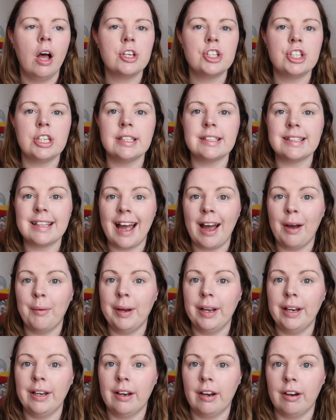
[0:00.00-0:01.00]
She is now
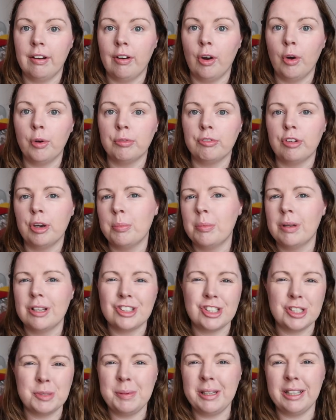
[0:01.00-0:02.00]
in her own room. Well,
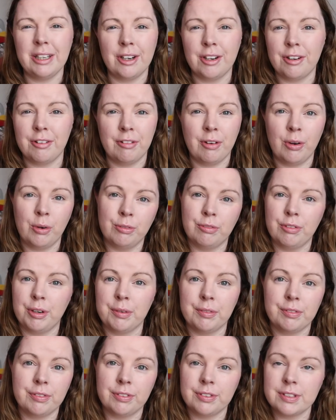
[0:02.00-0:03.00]
she's been in her own
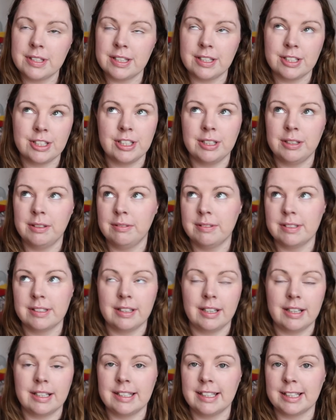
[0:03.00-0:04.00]
room since she was
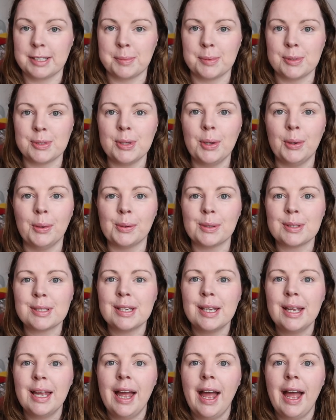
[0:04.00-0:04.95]
like 6 months old.